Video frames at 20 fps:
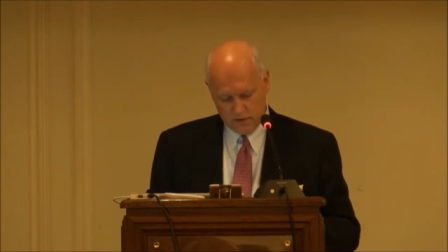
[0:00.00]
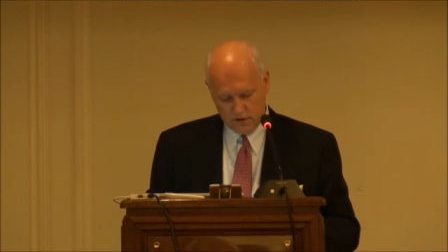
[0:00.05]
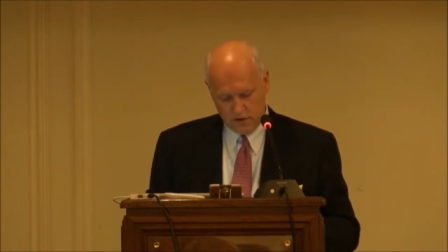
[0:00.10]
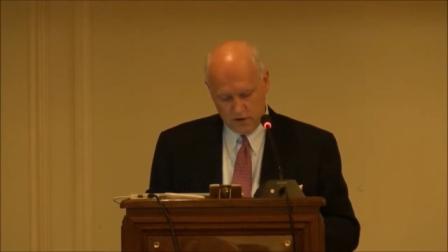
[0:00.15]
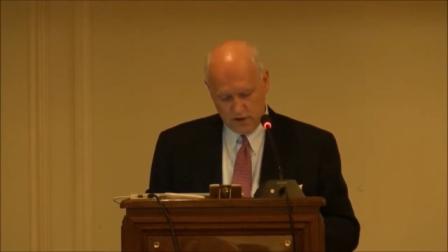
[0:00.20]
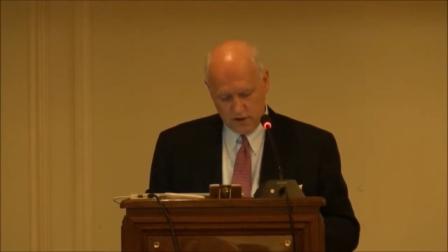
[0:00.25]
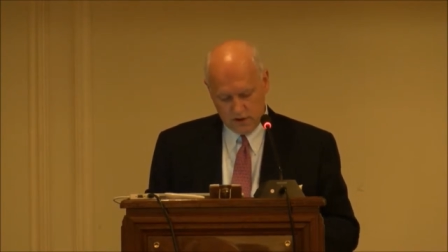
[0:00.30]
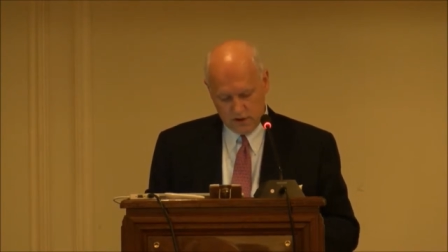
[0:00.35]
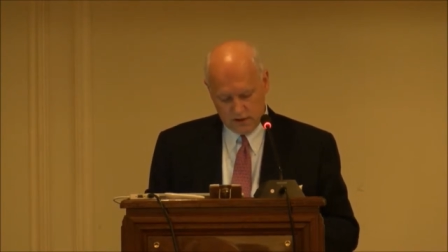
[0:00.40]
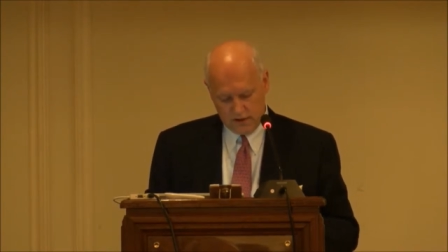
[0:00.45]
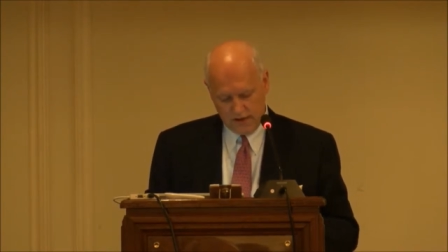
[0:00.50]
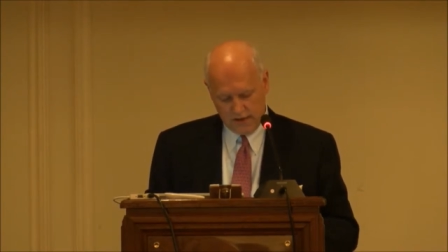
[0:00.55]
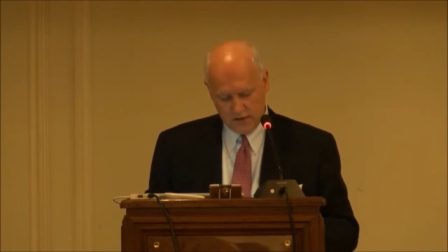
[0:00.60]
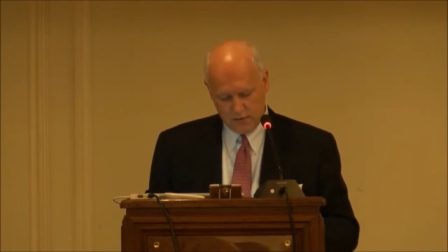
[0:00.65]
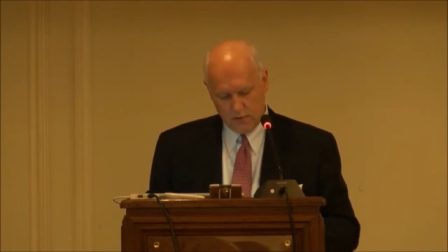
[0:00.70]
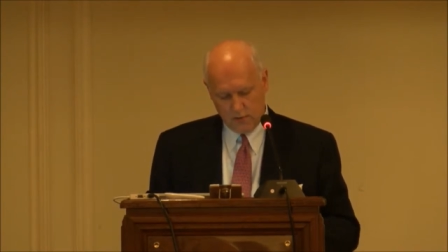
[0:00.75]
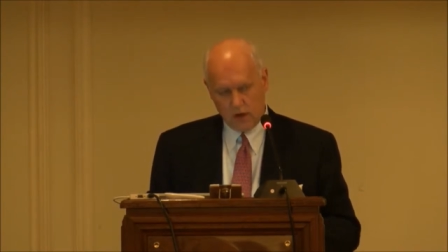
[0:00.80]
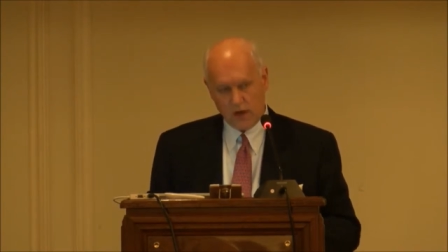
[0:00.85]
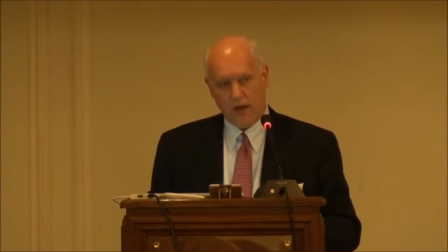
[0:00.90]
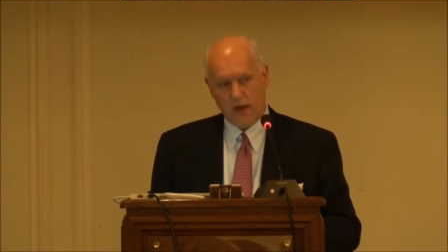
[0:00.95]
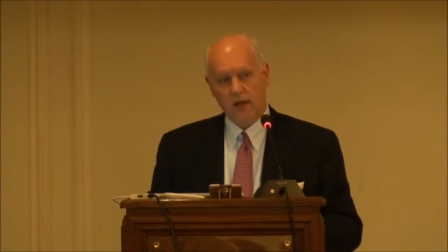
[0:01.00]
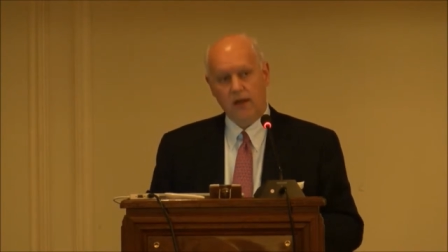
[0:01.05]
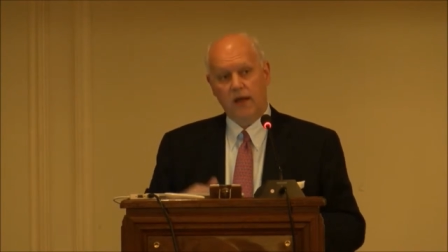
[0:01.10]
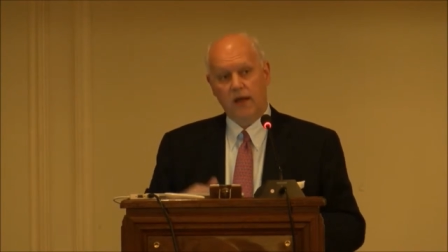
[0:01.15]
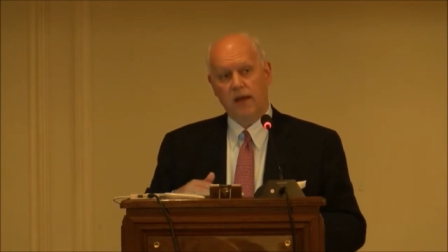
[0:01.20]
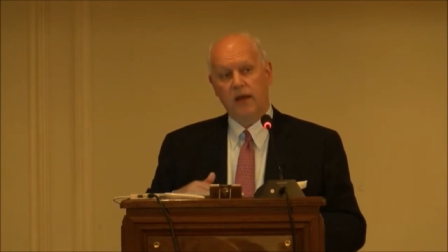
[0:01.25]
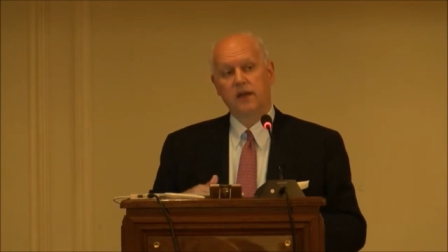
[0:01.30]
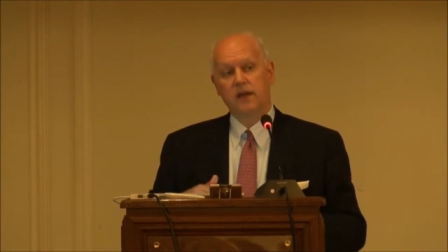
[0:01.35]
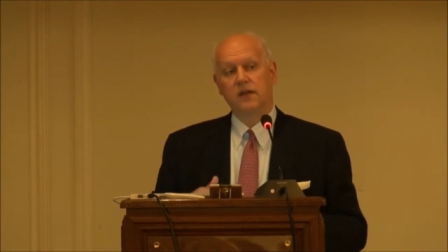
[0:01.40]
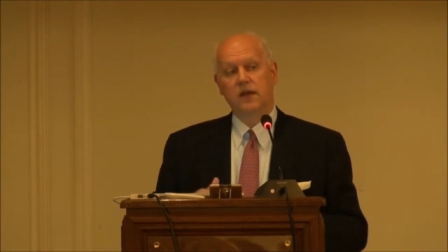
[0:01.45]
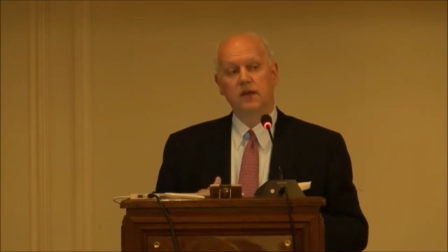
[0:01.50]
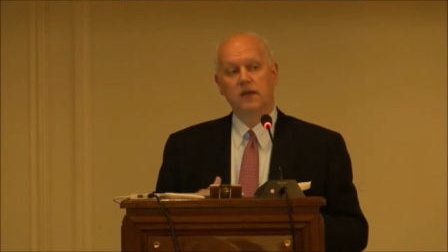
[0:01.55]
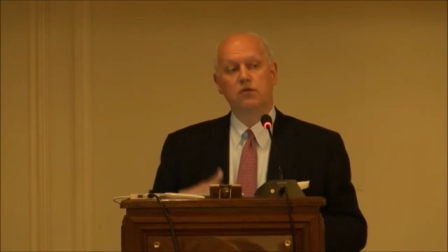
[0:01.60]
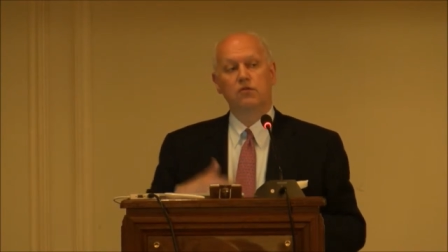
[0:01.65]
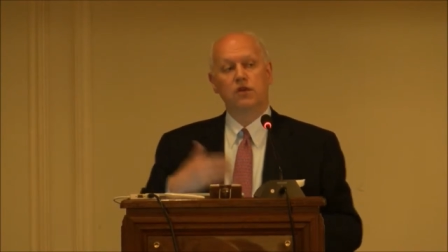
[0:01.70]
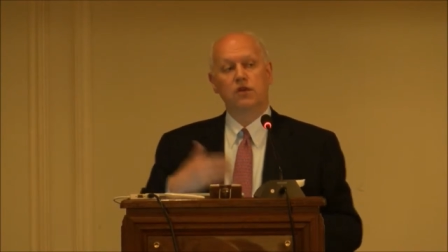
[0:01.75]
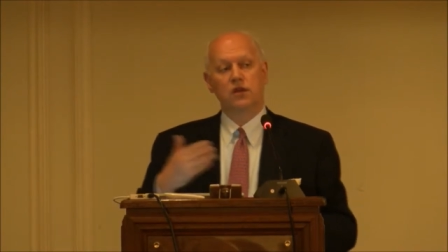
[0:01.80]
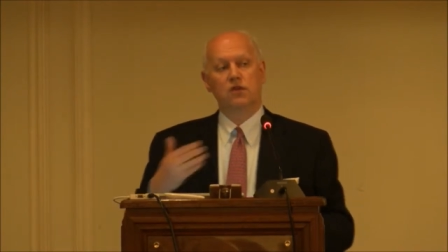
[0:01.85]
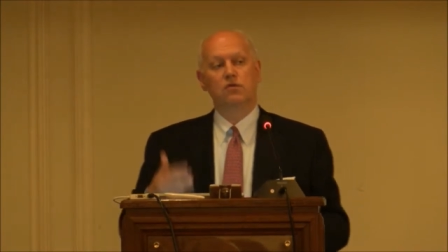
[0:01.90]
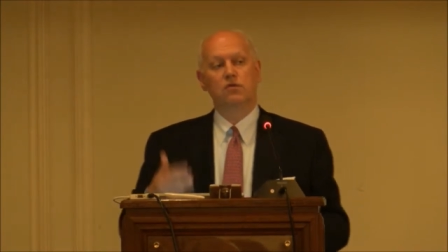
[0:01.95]
certainly the second one, and then I think
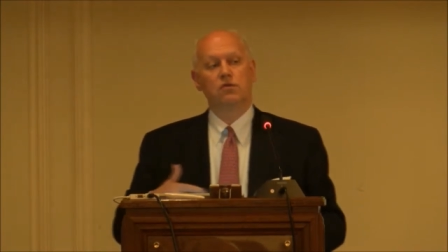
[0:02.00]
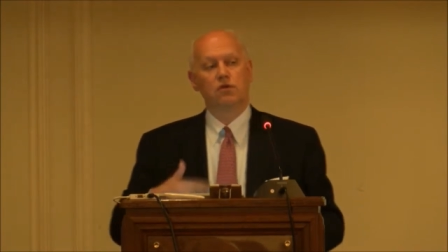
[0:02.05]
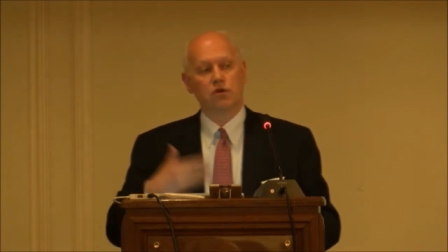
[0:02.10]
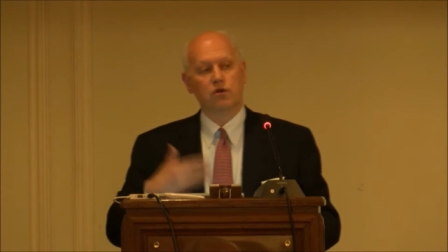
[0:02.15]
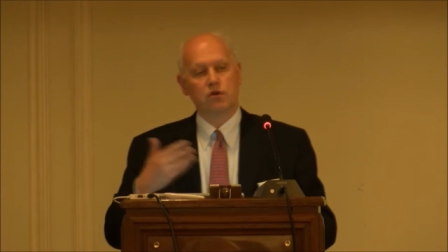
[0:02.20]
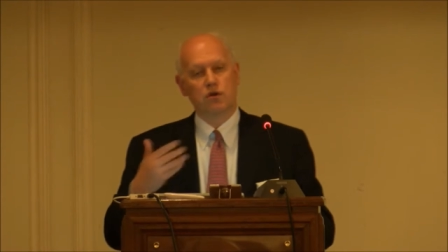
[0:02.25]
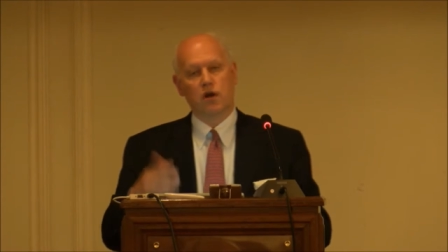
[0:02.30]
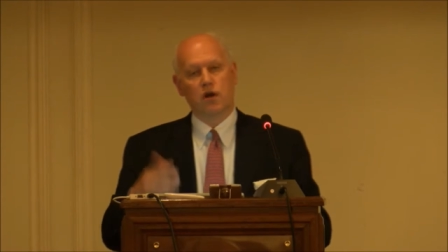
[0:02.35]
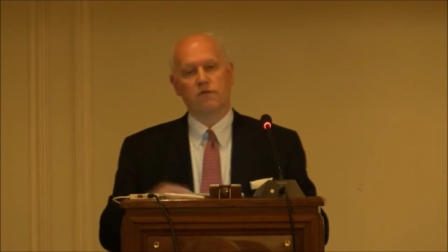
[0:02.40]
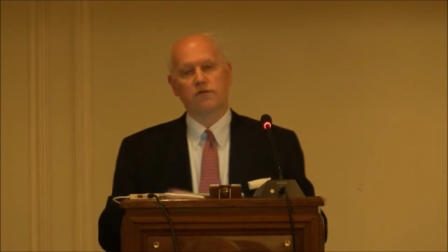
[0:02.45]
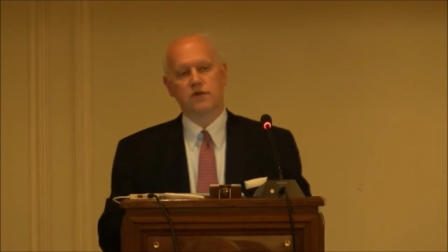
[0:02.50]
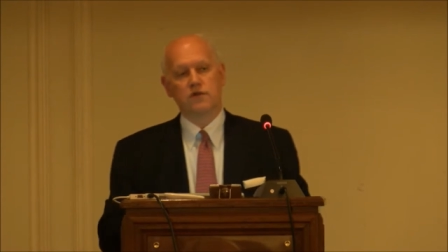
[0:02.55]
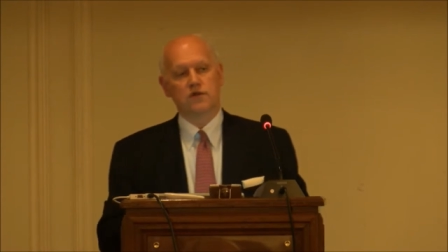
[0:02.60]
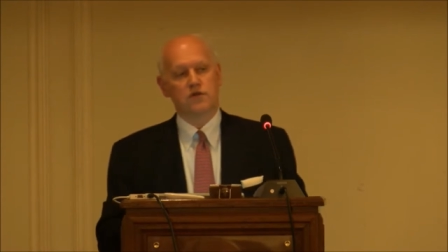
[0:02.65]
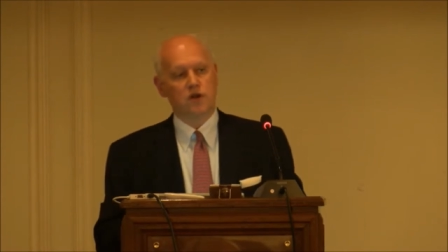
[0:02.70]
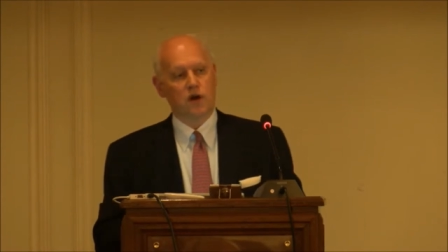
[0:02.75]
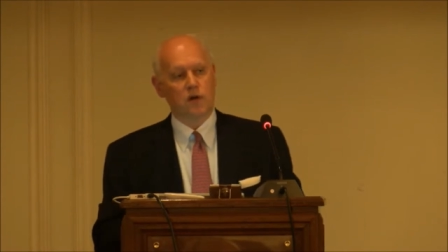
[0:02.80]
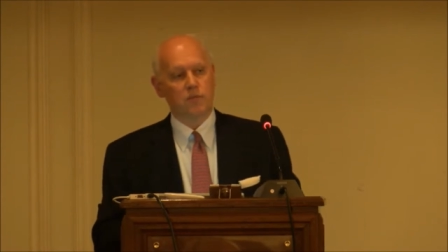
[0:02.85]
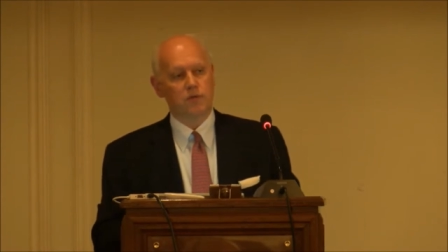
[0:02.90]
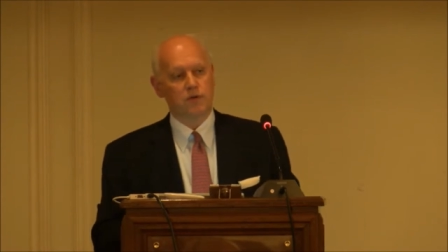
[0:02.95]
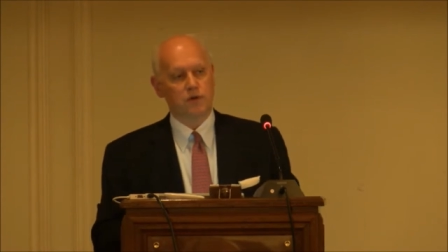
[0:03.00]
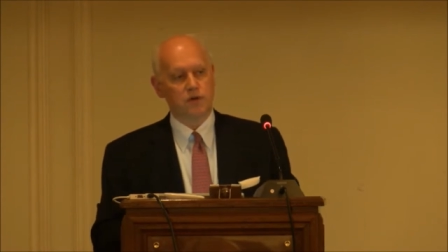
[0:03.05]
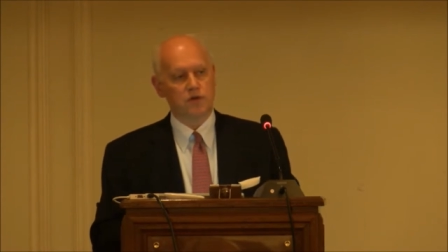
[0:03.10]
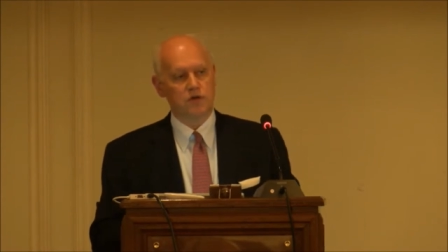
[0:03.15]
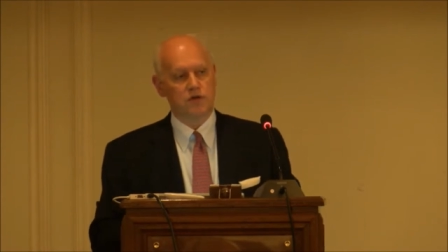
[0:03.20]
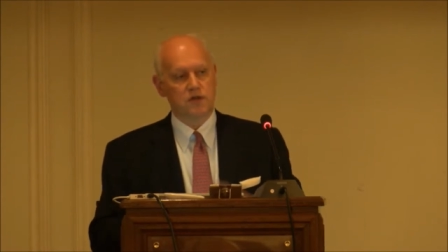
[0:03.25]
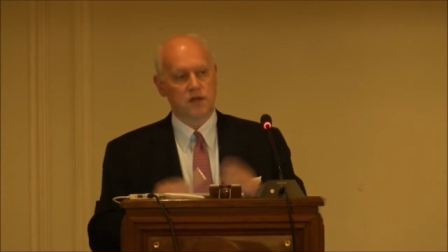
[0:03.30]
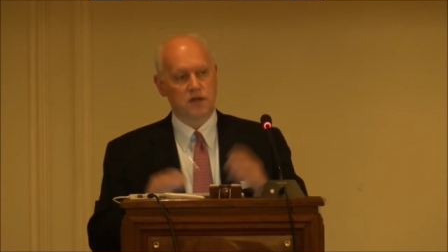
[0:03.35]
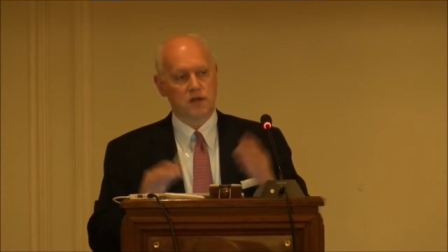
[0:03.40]
you need to learn governance competence.